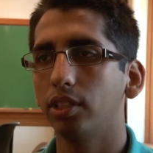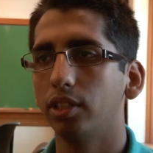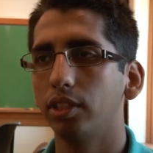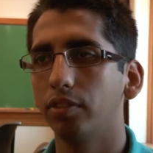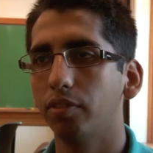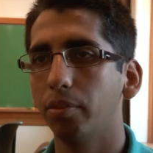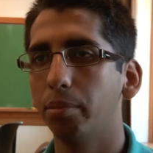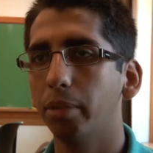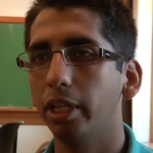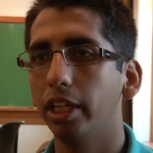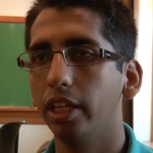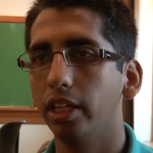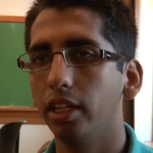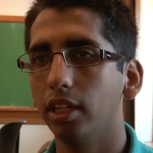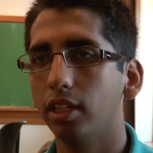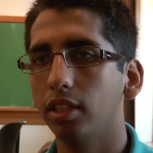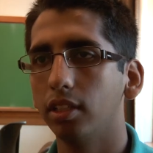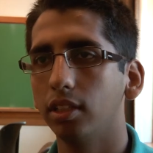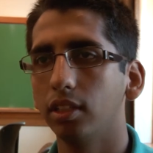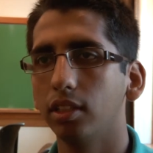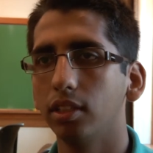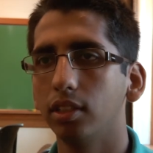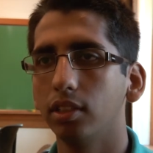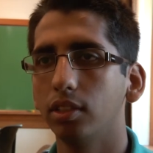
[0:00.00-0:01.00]
are from India.
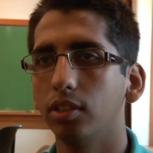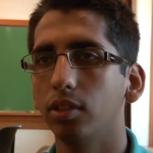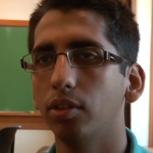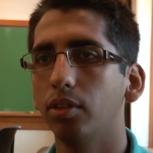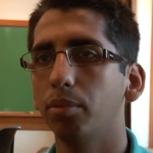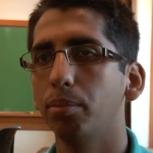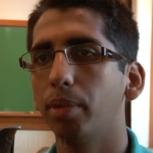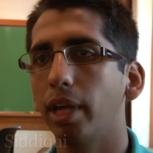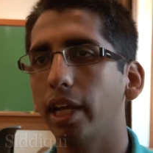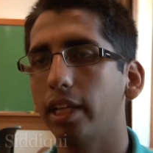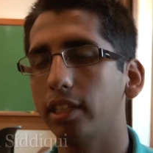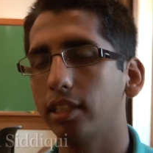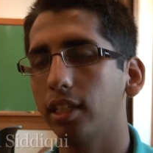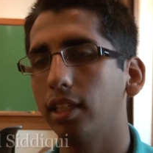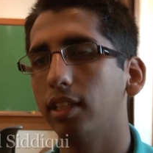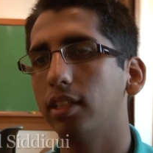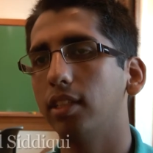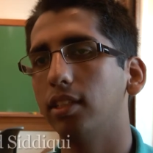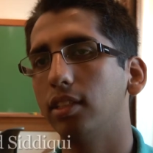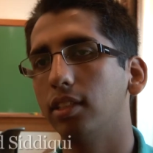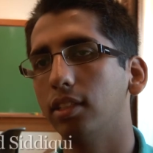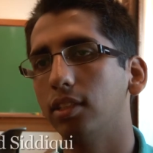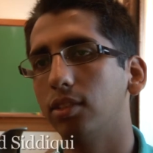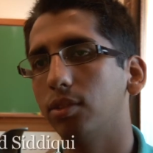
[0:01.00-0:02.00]
So in Pakistan,
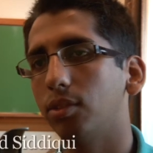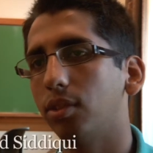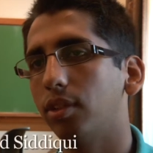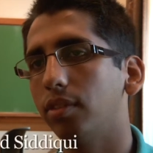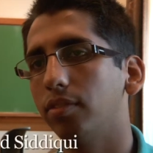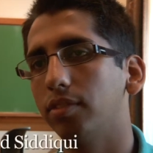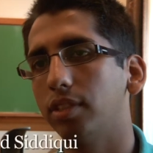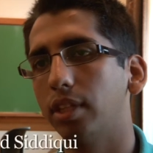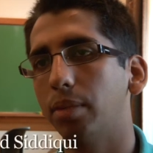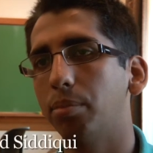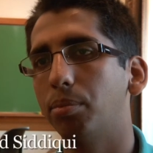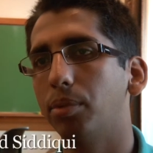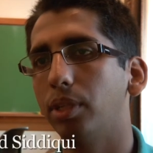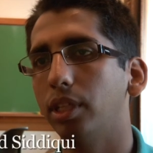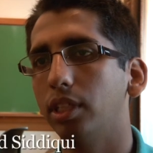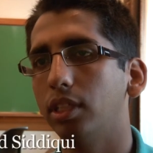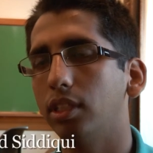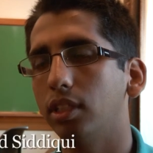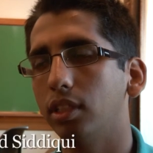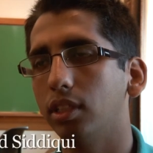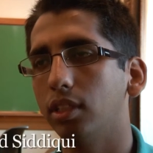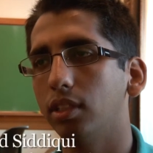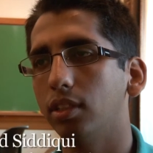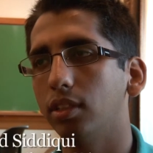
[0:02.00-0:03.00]
there's this sort of
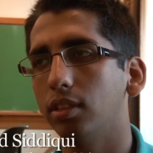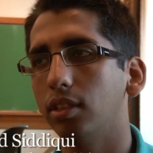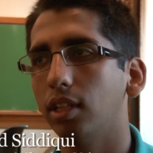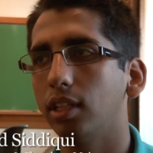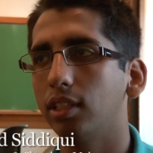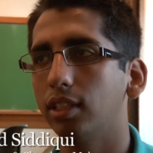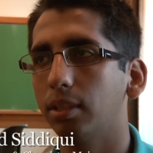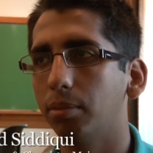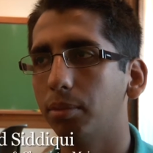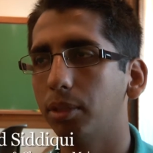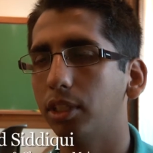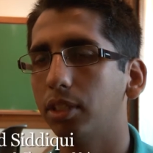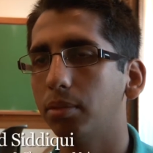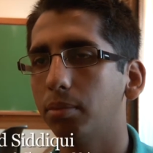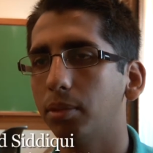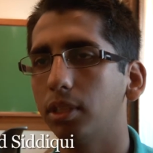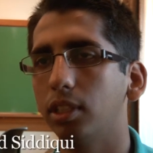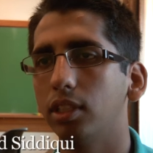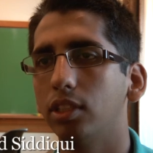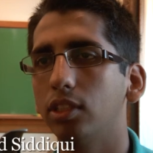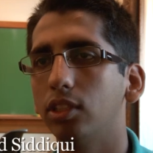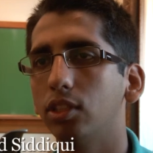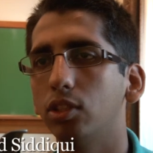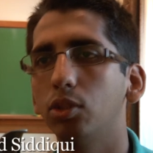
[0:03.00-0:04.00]
separation, not separation, but
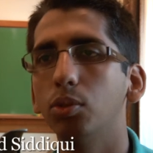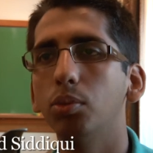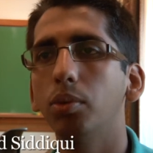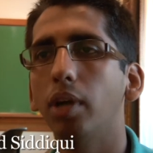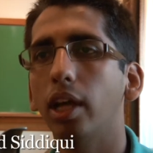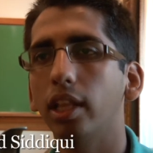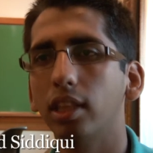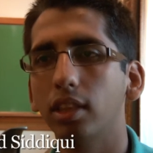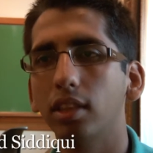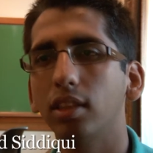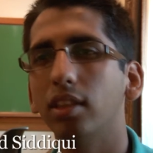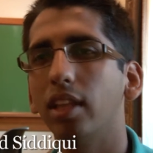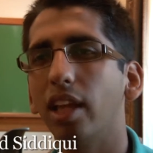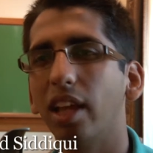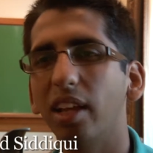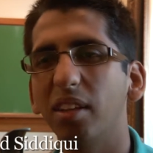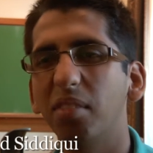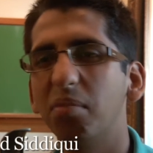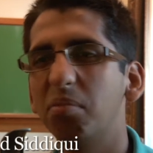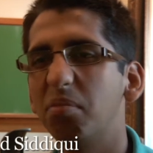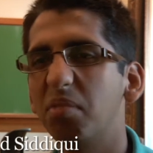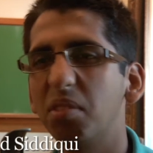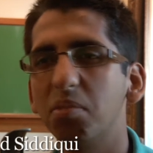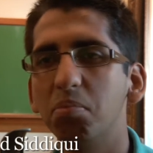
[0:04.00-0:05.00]
there's this two
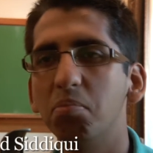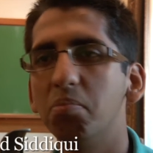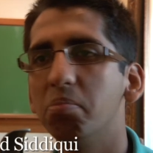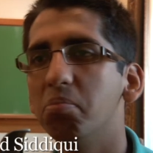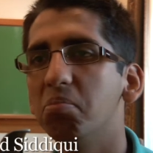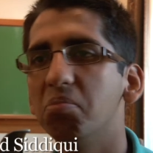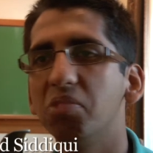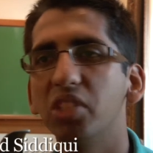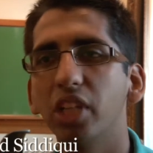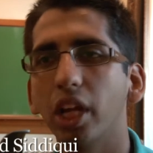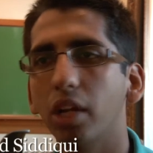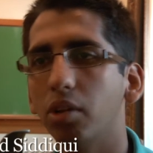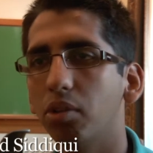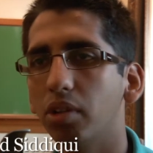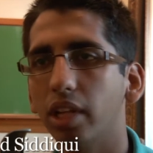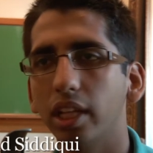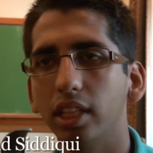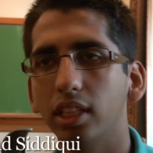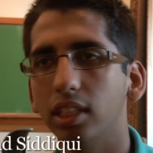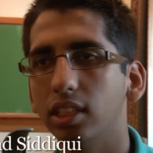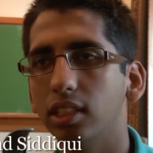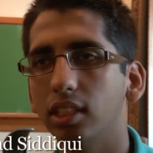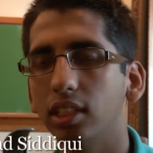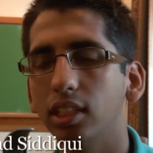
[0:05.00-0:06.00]
general
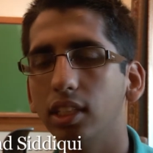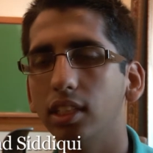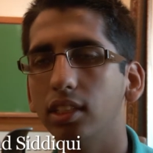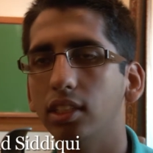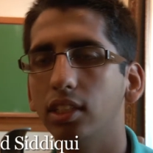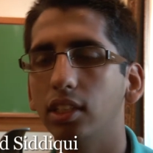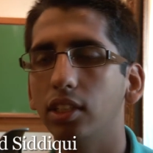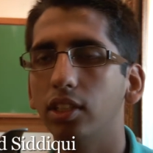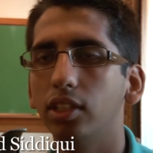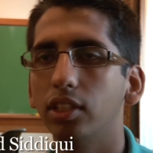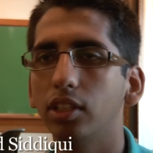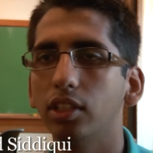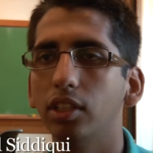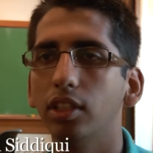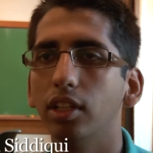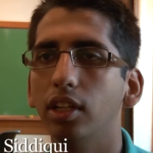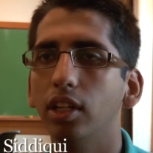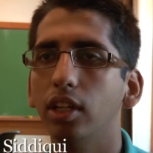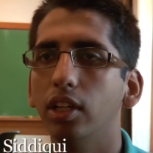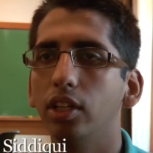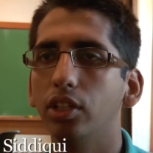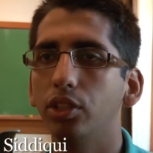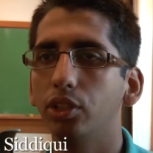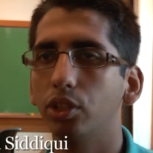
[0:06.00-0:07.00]
ethnicities. Either
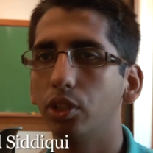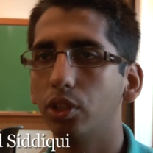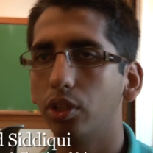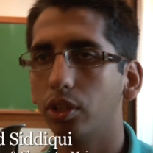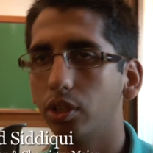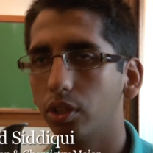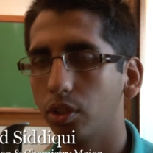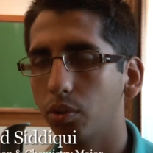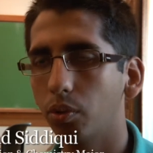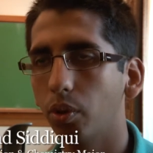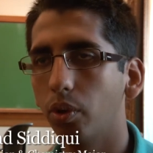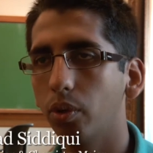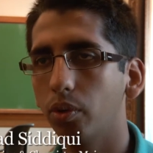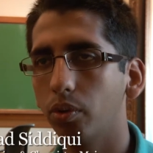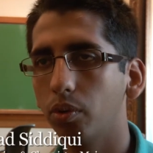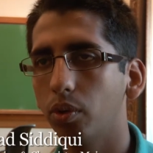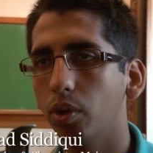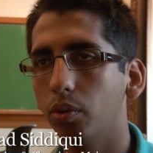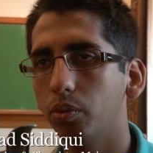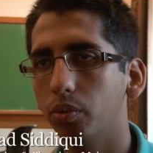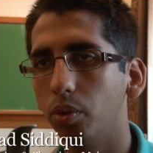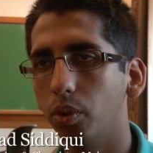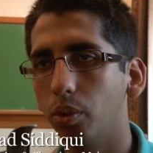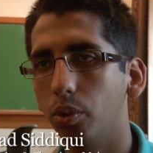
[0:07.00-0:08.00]
you're
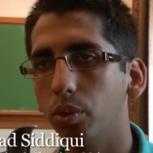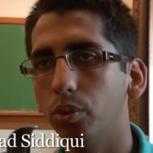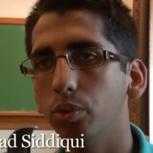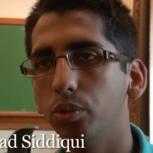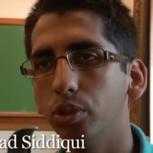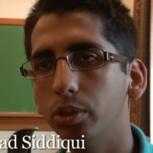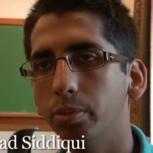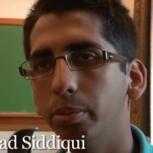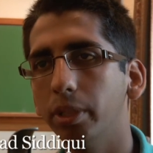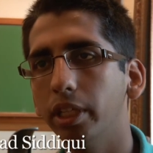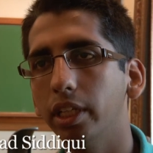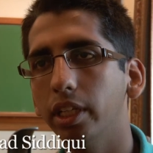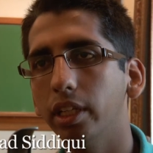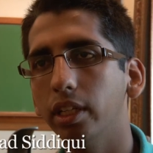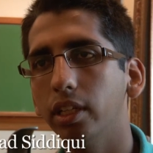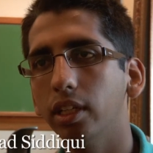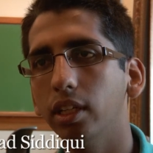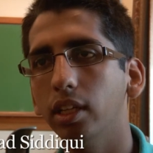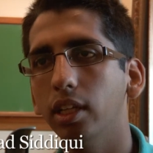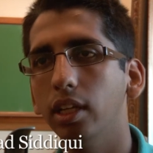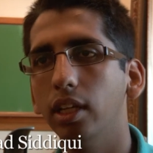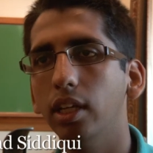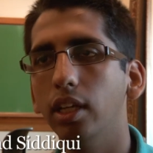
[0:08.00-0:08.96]
quote-unquote Urdu speaking.